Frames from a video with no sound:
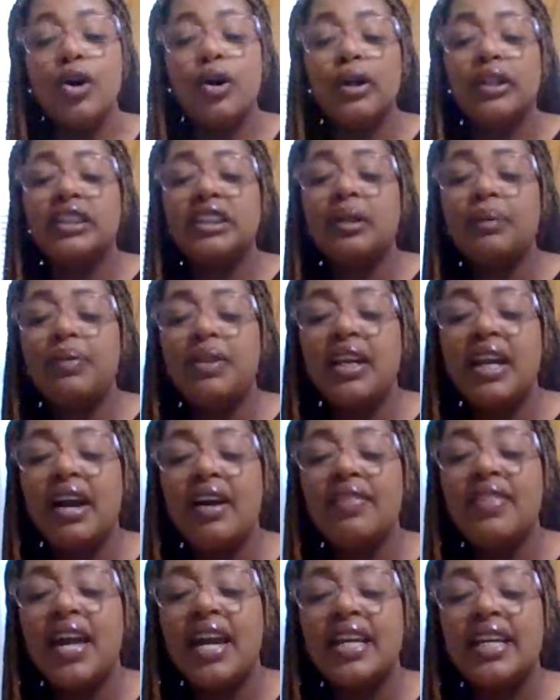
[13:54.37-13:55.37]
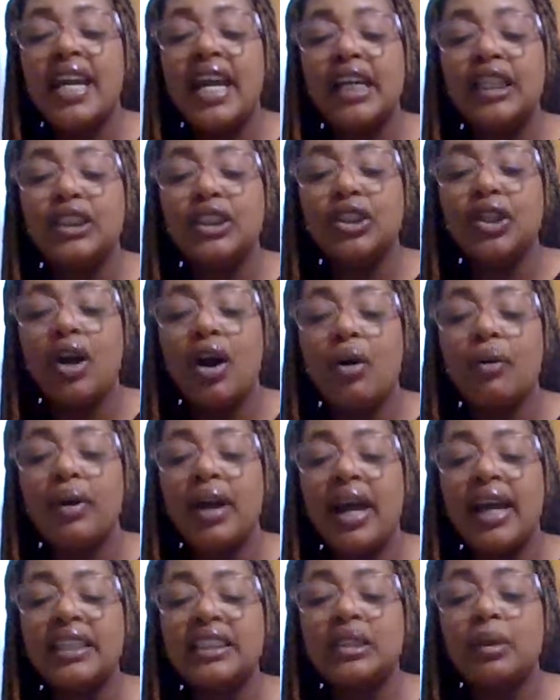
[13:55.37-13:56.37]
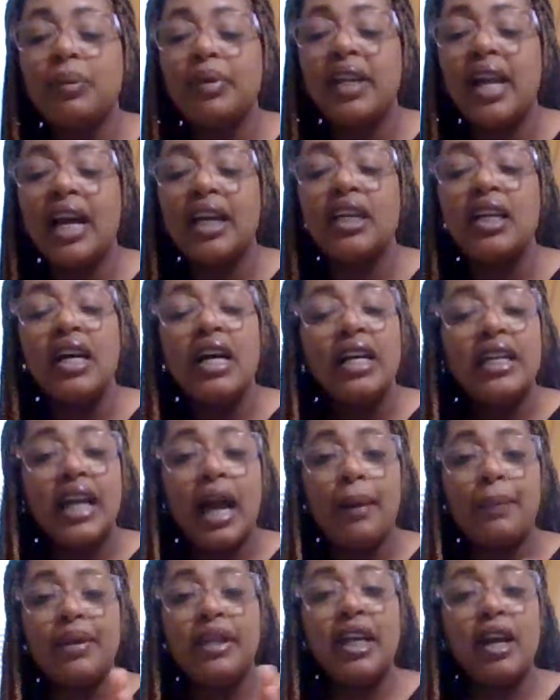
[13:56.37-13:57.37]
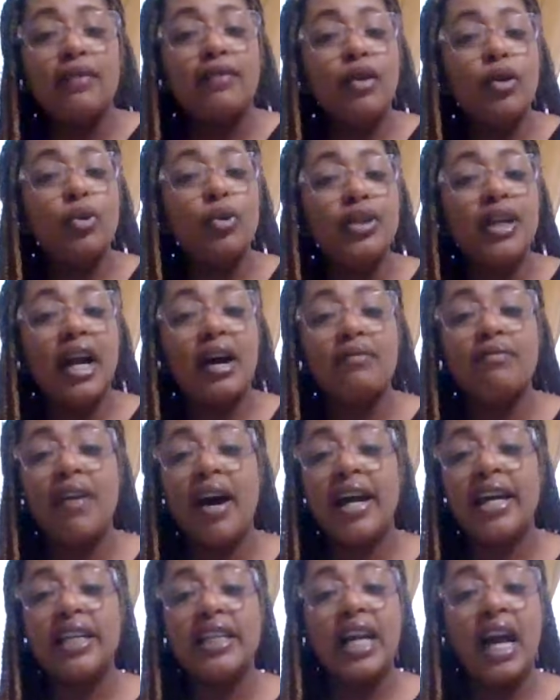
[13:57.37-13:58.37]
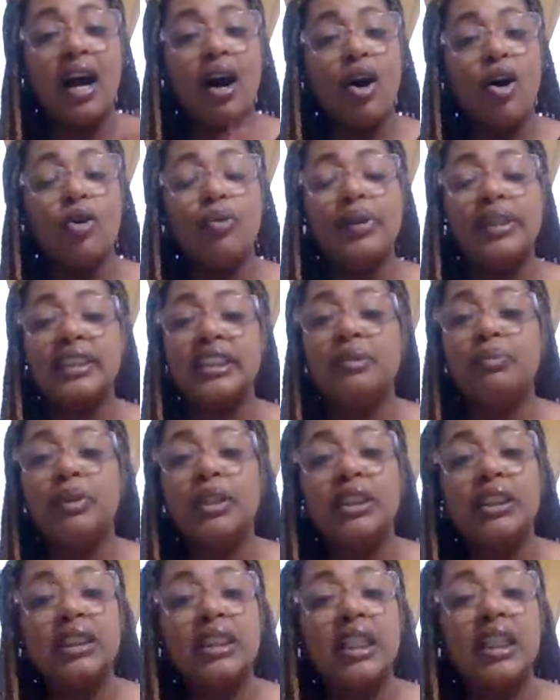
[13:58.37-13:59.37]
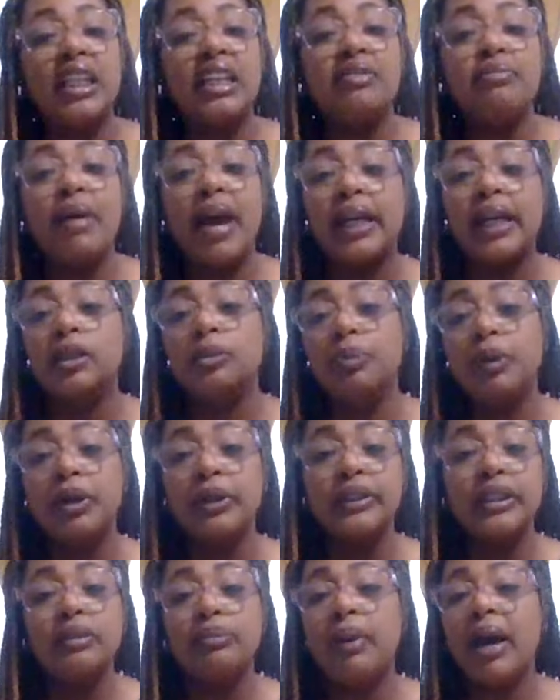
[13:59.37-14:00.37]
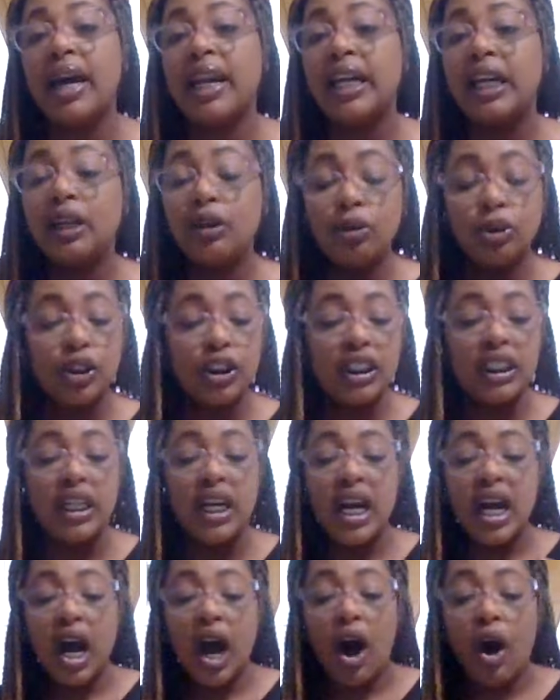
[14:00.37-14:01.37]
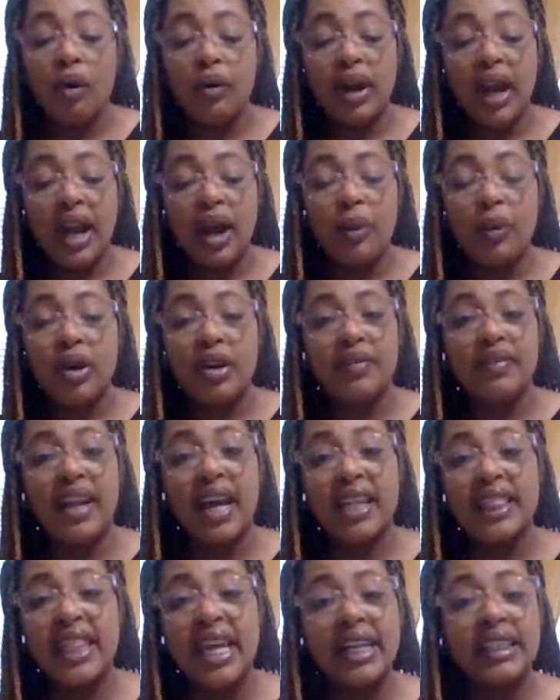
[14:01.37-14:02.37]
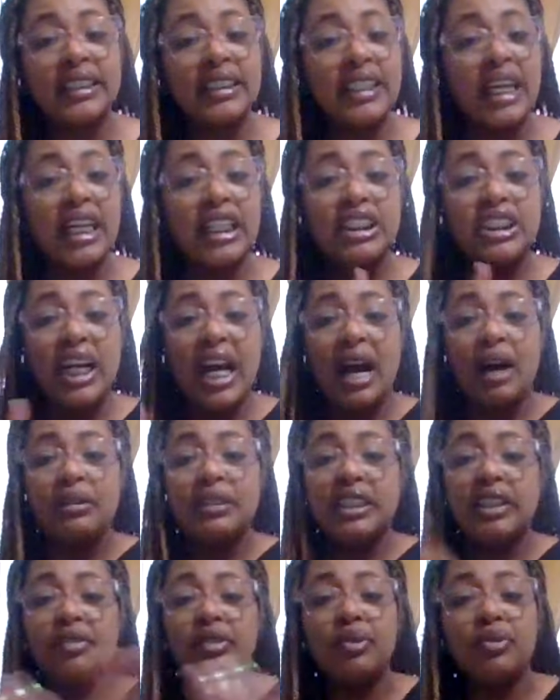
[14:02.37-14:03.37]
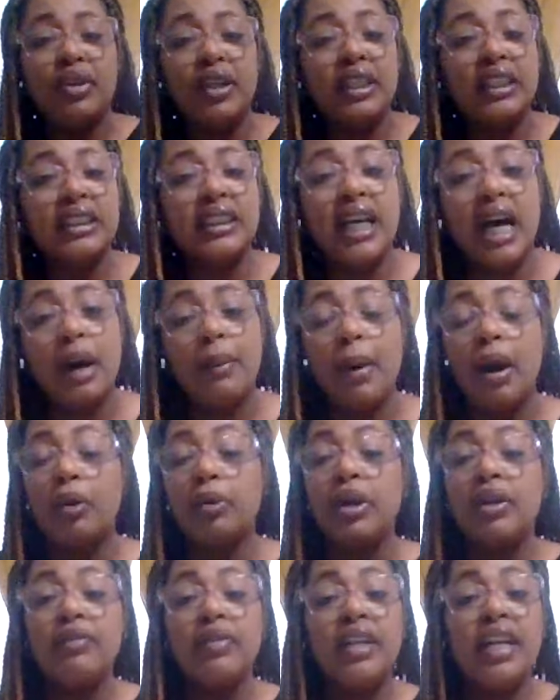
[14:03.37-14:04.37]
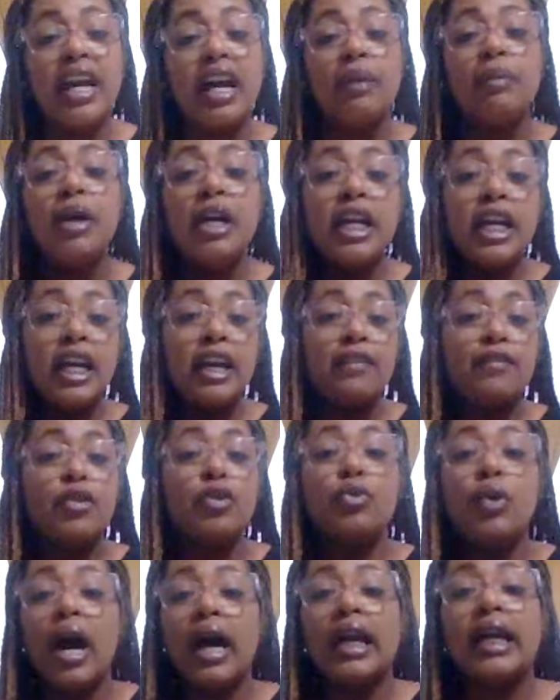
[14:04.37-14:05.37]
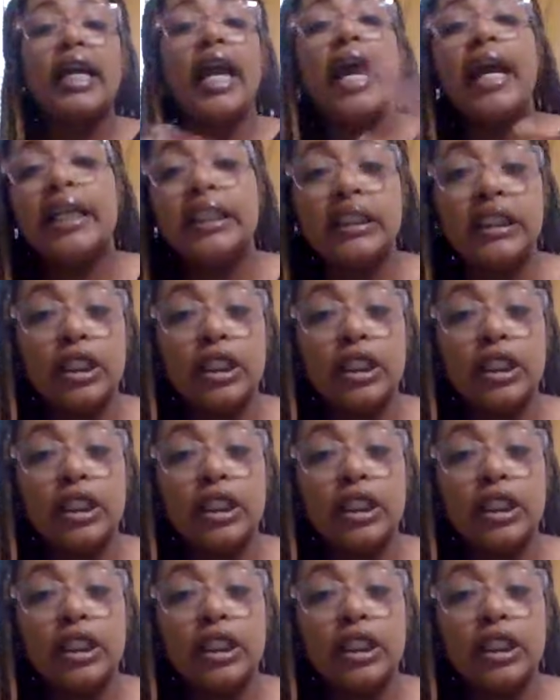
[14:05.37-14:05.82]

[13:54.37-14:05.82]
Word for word: or something of that nature. Okay, some of y'all, y'all be careful who y'all invite in y'all home, cause the bitches can leave bad spirits and bad energy. Okay, or whatever like that. Sage your house every fucking time. I don't give a damn if you got a case